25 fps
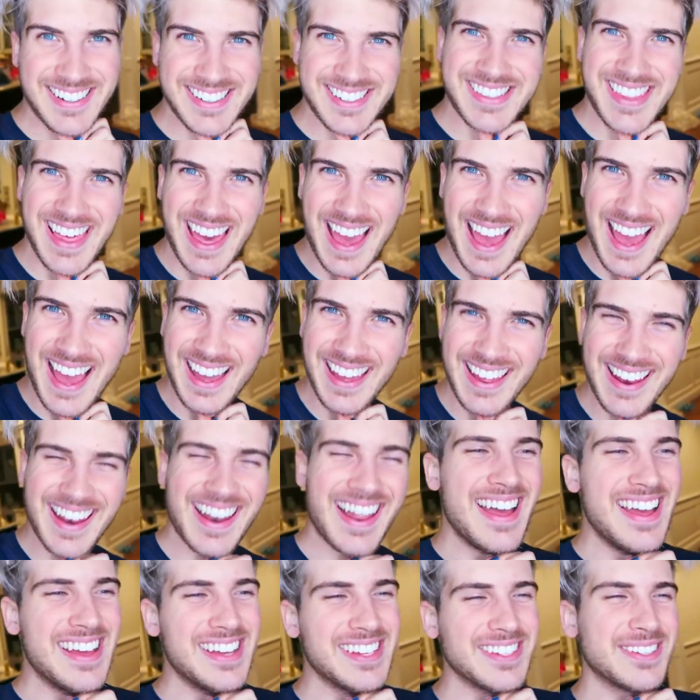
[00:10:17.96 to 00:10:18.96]
there's
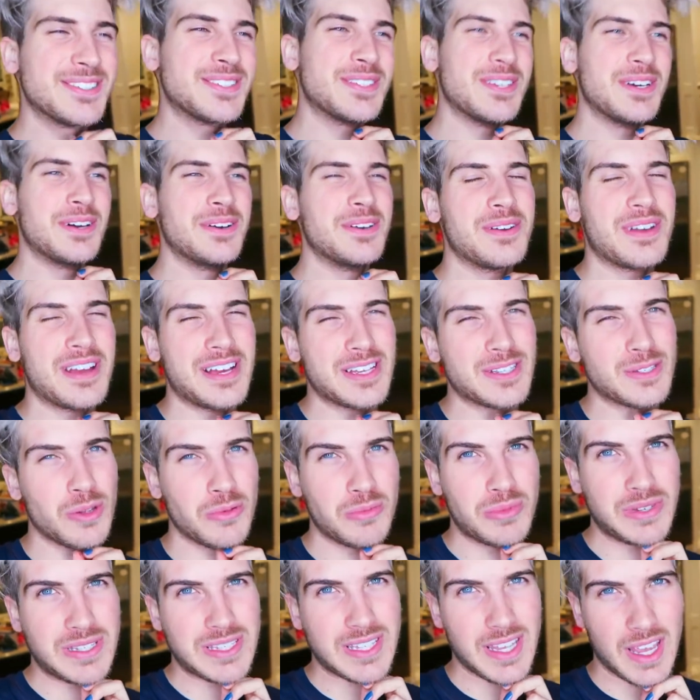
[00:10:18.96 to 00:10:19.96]
that. So you guys
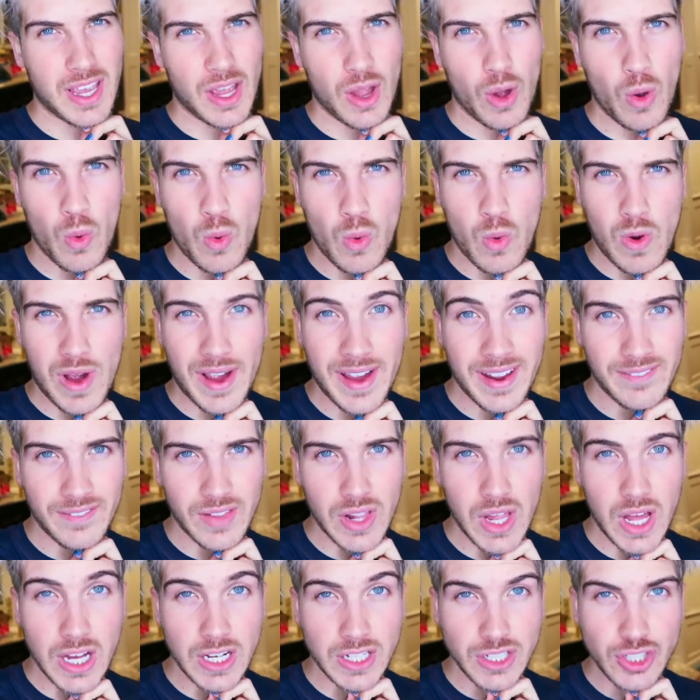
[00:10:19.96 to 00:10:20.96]
will be seeing
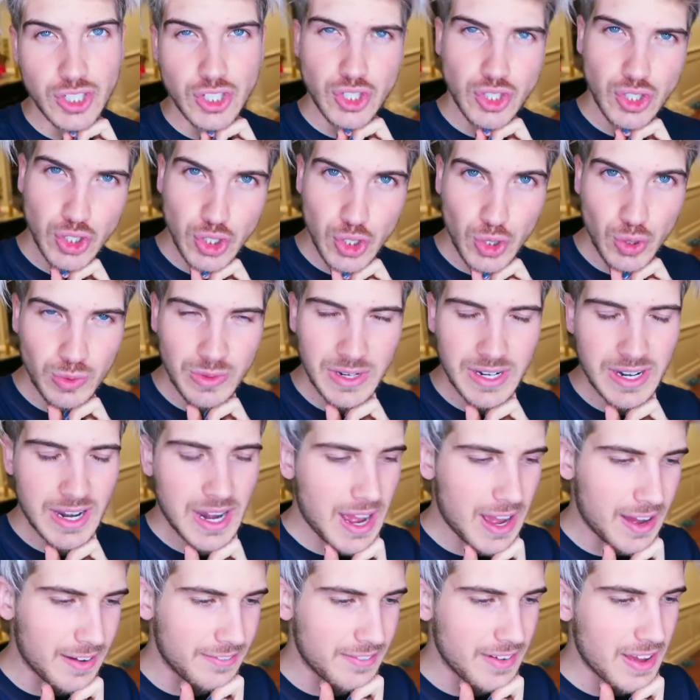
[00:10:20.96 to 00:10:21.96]
Hawaiian vlogs soon
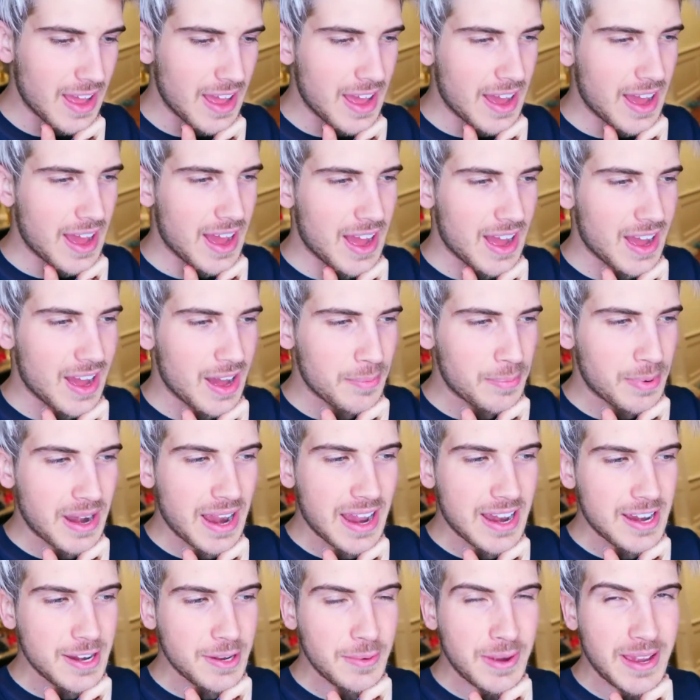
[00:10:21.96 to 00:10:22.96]
enough. Uh,
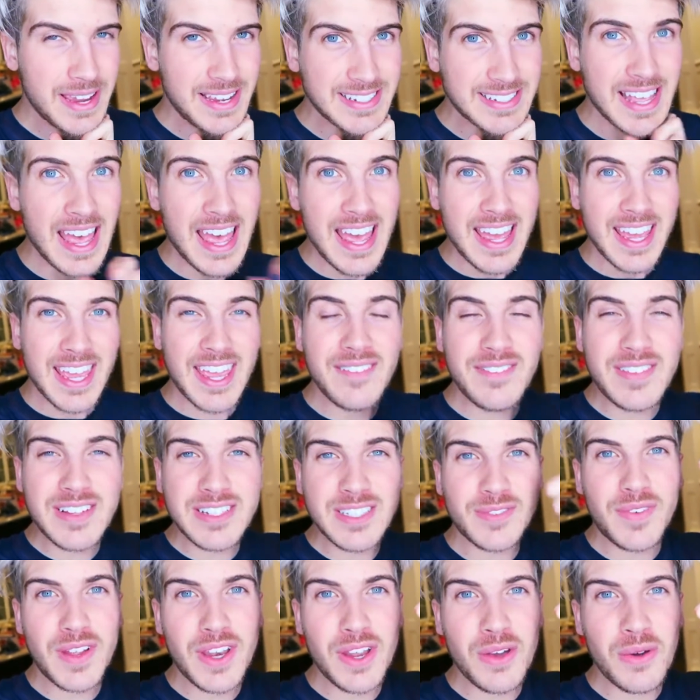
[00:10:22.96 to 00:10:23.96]
but anyways, give
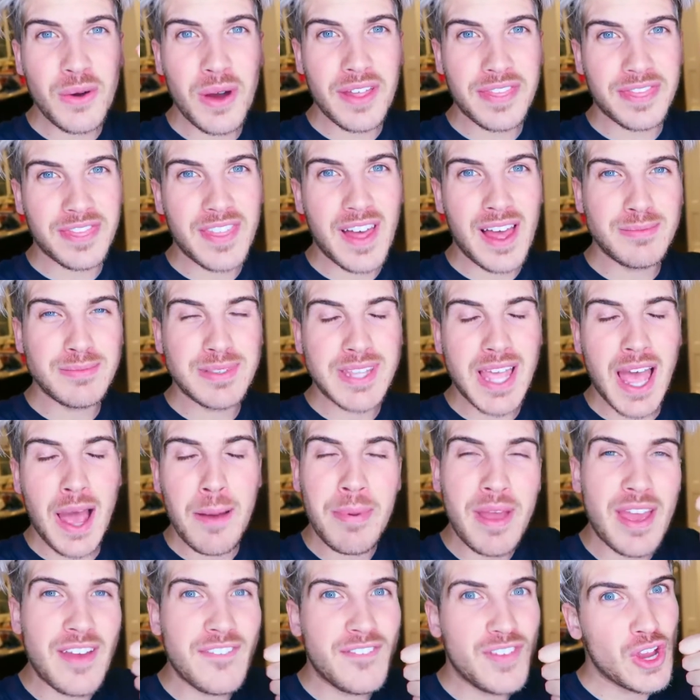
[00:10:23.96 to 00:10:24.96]
this video a thumbs
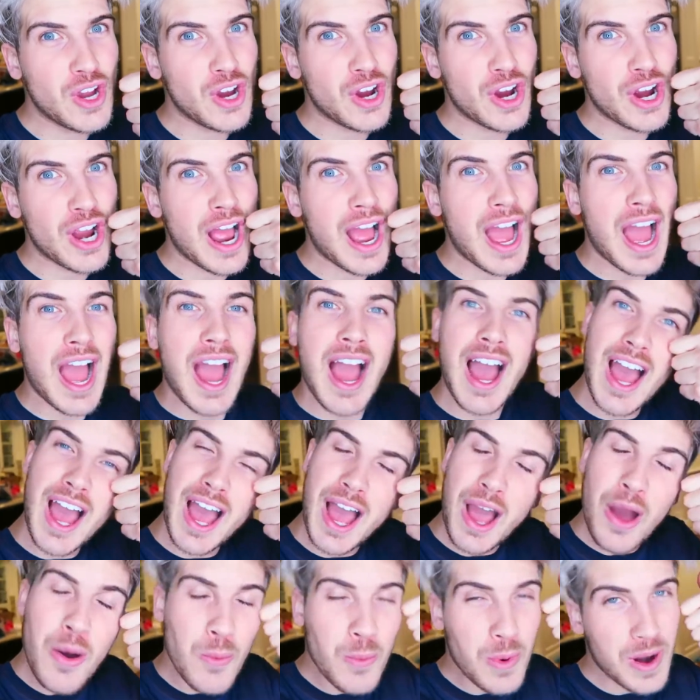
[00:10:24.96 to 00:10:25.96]
up if you're
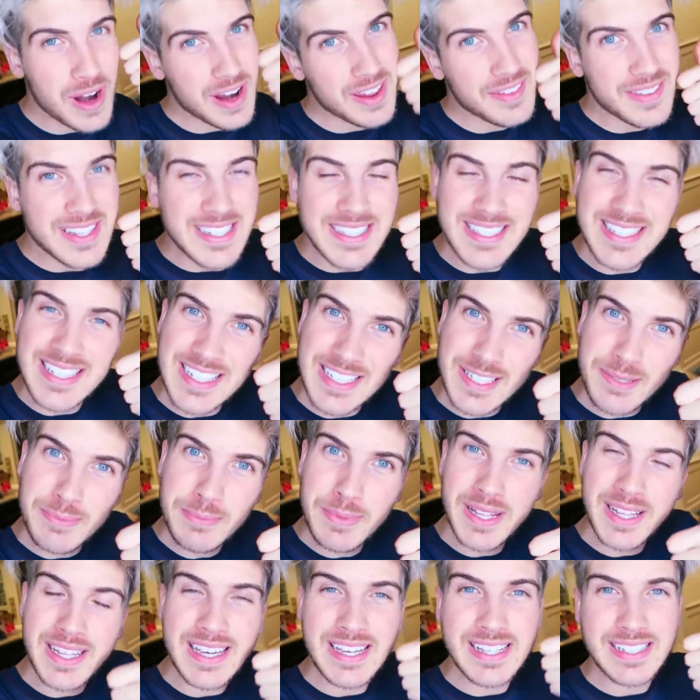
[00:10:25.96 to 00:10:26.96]
uh, one of the
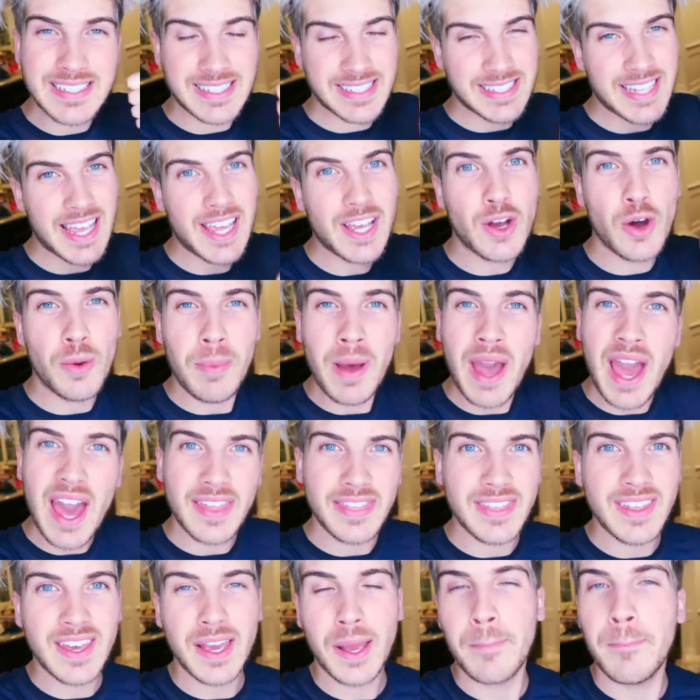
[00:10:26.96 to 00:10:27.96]
6 million
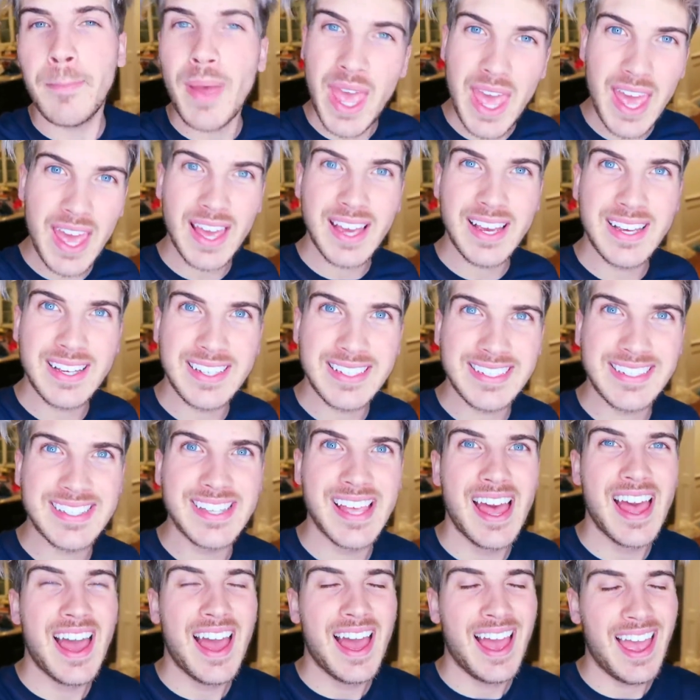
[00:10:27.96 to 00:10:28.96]
psychopathic pigs
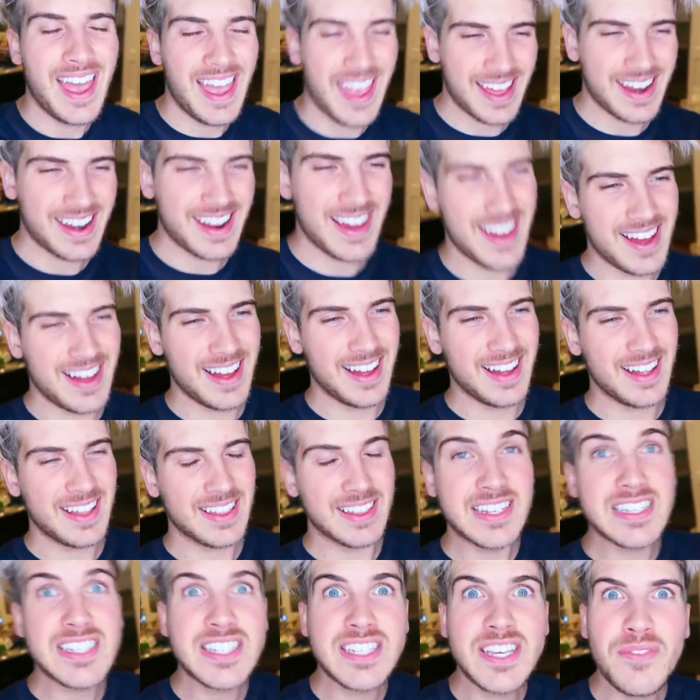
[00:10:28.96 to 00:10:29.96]
and
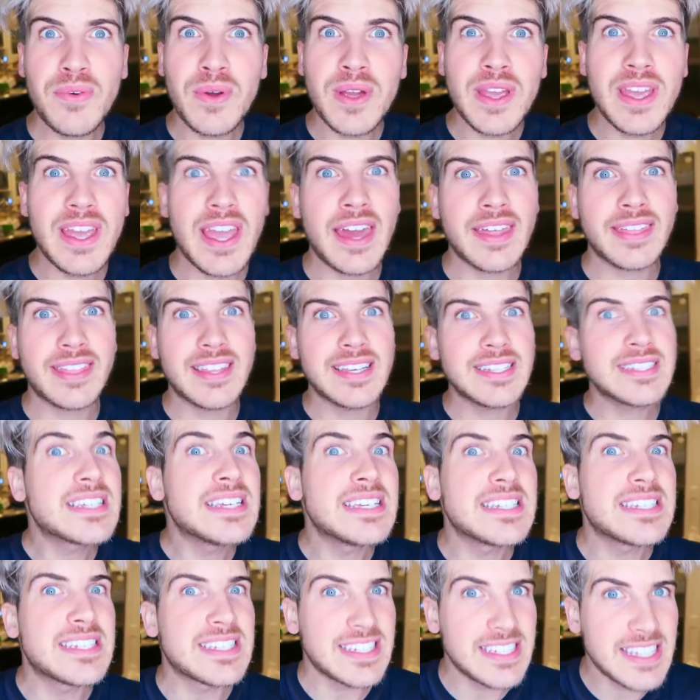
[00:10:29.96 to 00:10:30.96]
uh, let's see if we can get
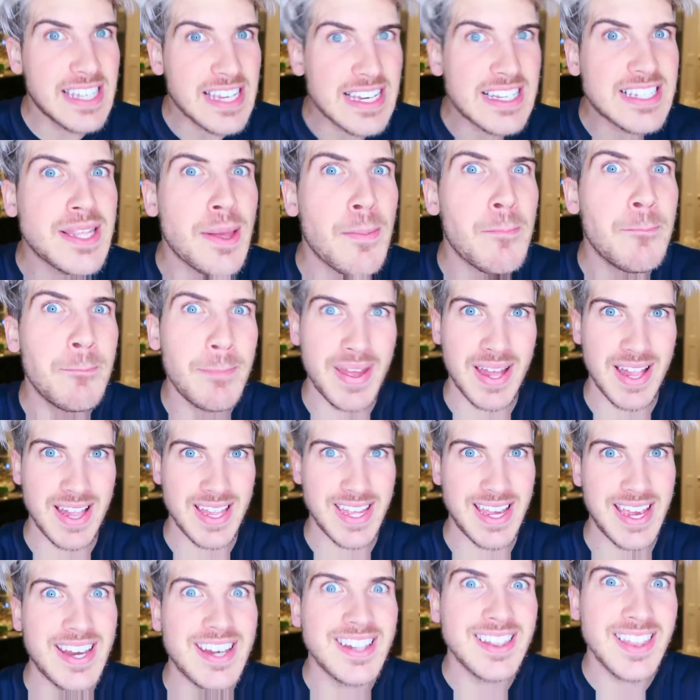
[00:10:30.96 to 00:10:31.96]
this to 6
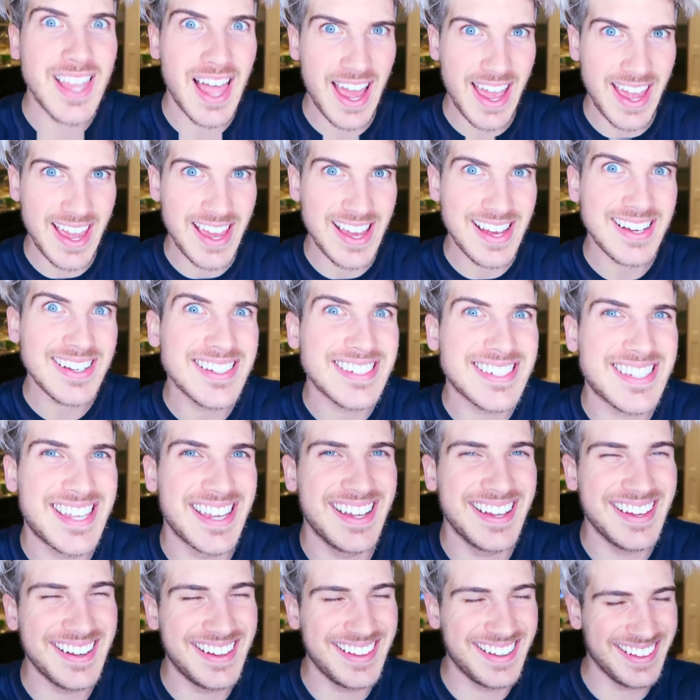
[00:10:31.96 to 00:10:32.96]
million
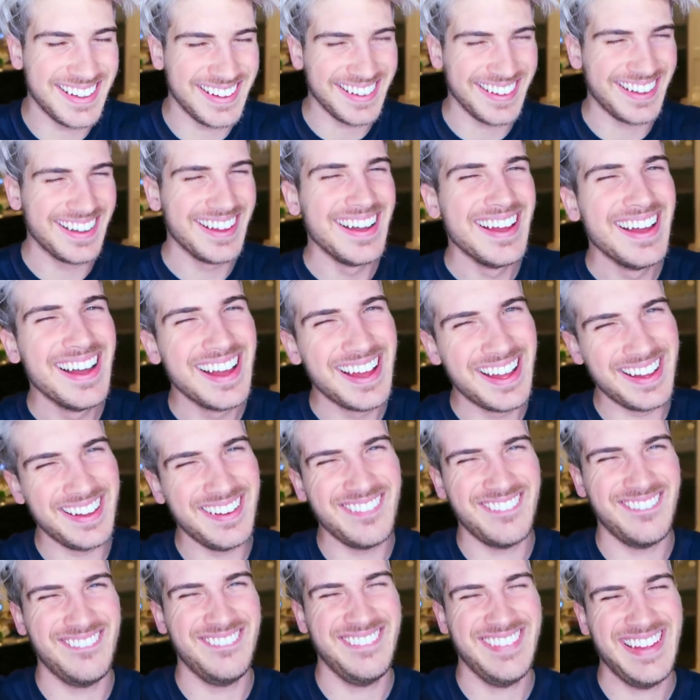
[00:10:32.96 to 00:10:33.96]
likes. Imagine.
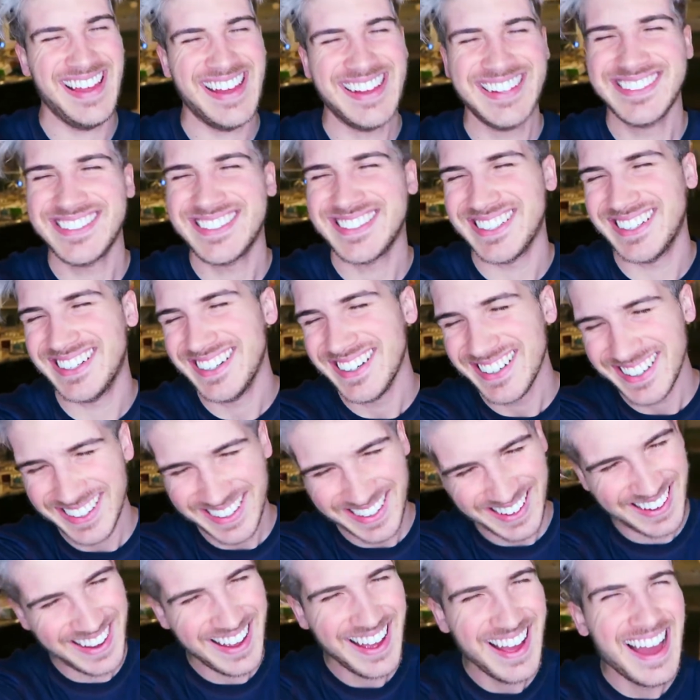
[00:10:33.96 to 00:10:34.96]

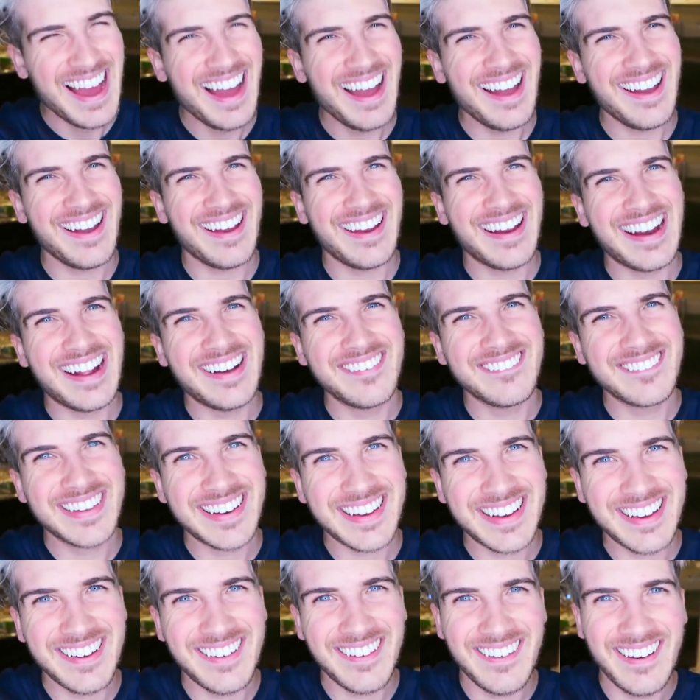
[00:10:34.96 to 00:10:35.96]
Alright, I'm
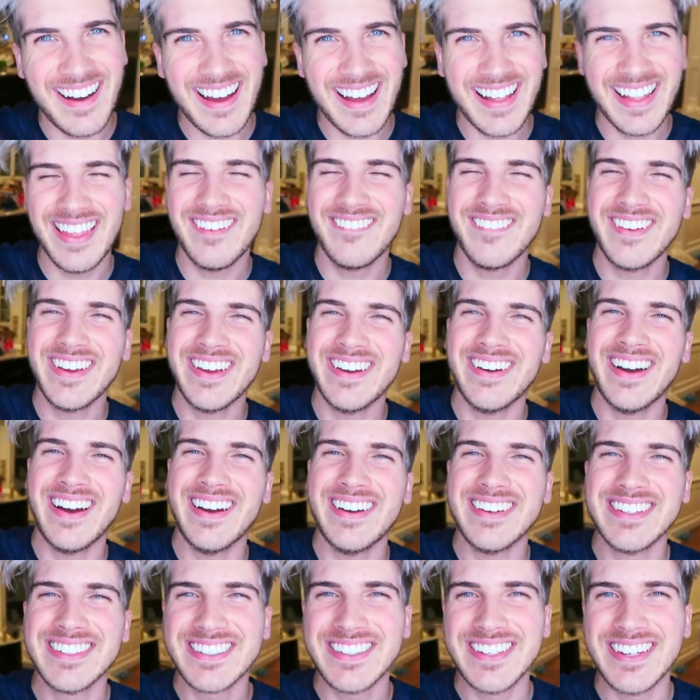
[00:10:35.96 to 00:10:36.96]
gonna go. I love you.
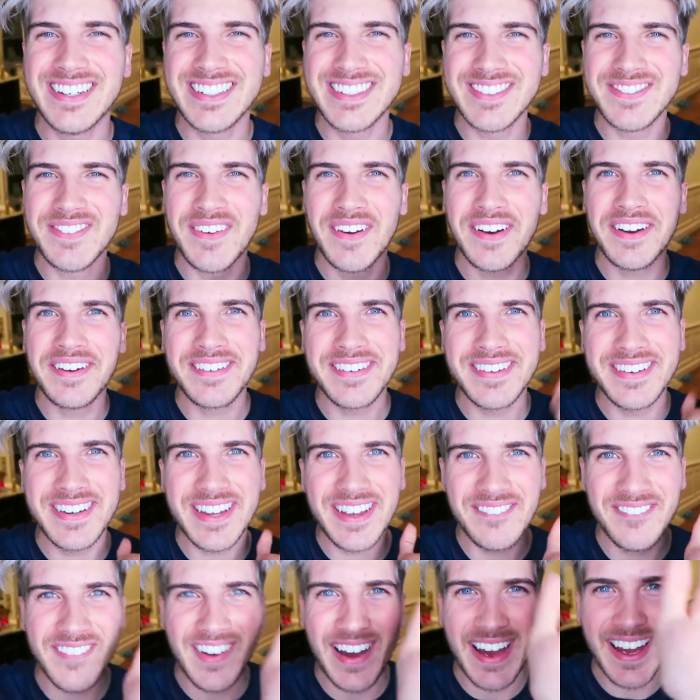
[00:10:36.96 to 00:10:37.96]
I'll see y'all tomorrow.
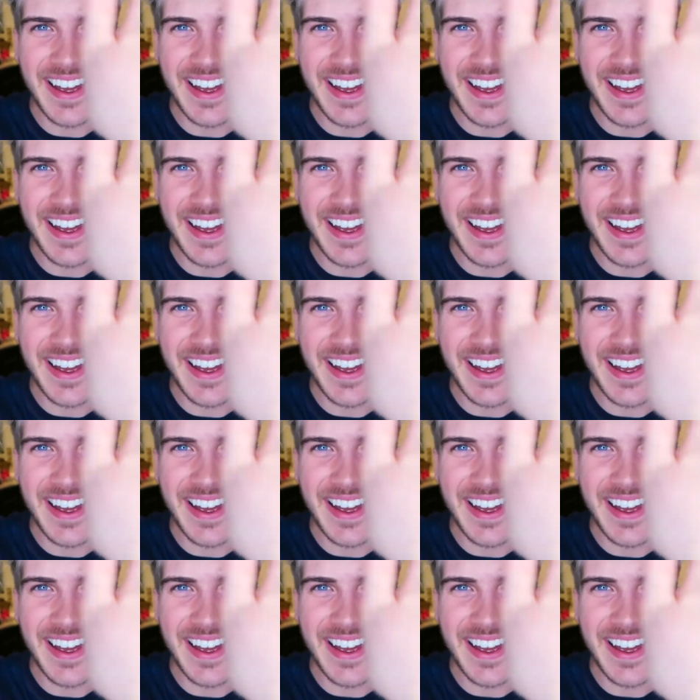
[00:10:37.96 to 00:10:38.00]
Good and